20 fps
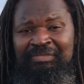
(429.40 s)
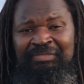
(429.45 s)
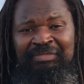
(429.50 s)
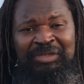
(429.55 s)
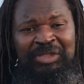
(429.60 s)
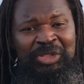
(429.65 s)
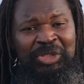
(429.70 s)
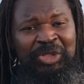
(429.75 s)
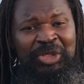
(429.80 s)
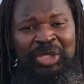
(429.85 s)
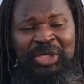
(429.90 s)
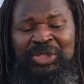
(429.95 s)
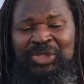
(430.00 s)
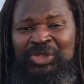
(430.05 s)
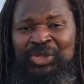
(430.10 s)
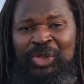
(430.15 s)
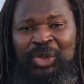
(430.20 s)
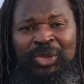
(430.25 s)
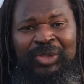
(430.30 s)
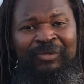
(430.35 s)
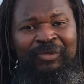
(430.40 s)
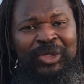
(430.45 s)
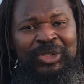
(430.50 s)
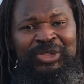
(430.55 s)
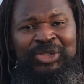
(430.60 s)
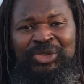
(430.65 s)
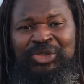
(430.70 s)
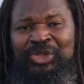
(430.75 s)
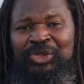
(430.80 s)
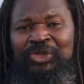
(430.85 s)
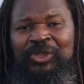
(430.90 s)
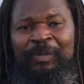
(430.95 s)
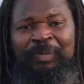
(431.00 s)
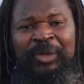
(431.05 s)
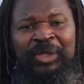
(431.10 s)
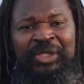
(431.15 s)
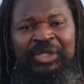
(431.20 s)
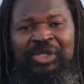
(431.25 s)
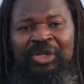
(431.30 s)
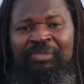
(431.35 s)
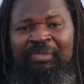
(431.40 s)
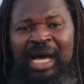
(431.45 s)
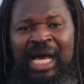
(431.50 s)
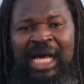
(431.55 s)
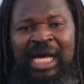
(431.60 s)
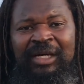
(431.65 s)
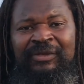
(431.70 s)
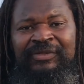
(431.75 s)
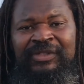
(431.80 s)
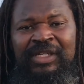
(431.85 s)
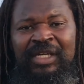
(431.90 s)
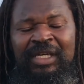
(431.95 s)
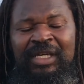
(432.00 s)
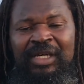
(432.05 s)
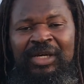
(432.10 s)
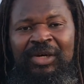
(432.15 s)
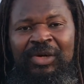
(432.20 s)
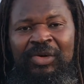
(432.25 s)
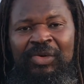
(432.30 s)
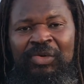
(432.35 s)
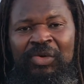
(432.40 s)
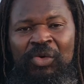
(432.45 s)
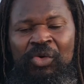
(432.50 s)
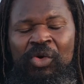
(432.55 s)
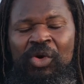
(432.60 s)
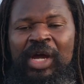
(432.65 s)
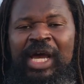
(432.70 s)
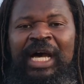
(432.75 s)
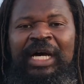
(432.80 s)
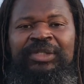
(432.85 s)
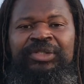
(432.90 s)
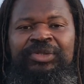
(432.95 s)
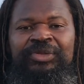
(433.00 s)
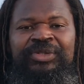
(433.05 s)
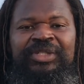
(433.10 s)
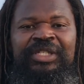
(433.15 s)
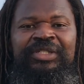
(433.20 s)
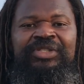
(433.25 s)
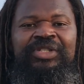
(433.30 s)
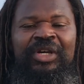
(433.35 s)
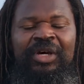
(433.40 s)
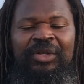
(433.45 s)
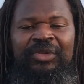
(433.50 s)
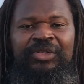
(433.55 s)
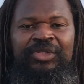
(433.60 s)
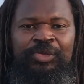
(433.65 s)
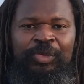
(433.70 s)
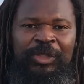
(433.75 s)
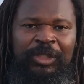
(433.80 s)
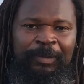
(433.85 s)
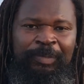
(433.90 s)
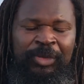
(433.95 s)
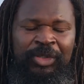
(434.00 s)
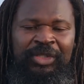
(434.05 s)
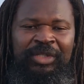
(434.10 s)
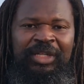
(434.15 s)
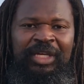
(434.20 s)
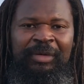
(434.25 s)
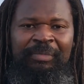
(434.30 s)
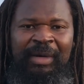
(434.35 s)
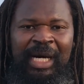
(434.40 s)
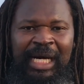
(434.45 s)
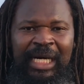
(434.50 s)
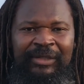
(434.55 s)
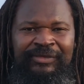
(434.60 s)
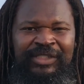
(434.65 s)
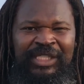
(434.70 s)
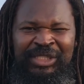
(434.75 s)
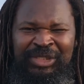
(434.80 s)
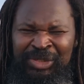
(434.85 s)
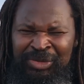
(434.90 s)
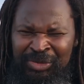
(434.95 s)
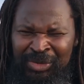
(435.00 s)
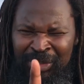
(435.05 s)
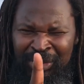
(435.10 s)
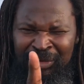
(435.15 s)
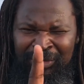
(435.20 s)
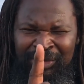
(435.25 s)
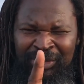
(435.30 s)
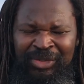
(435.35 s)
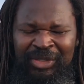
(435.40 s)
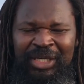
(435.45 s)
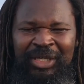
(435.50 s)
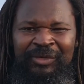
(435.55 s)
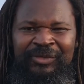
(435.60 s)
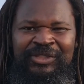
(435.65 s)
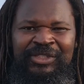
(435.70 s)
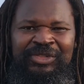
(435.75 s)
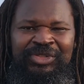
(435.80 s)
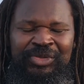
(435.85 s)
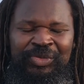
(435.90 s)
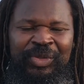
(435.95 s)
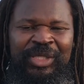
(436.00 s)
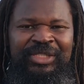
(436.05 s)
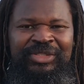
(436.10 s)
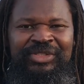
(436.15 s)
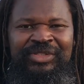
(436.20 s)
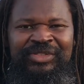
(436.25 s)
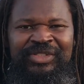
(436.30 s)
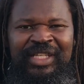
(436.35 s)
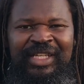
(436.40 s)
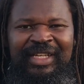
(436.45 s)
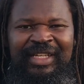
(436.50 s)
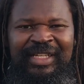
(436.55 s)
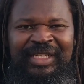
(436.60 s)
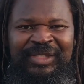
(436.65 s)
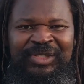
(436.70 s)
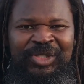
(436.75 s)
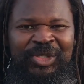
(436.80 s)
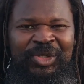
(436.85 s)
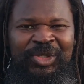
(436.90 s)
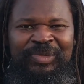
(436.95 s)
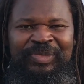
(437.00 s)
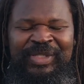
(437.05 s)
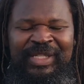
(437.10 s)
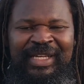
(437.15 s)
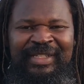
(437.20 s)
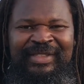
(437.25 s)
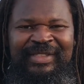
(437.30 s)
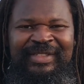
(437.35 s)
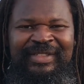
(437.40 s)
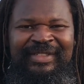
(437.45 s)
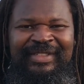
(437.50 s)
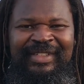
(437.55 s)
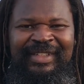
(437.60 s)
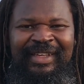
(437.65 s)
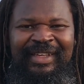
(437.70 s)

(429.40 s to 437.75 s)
you're in control of what you choose to put in your mouths, or how you teach others what to put in their mouths. And you know your health situations and circumstances.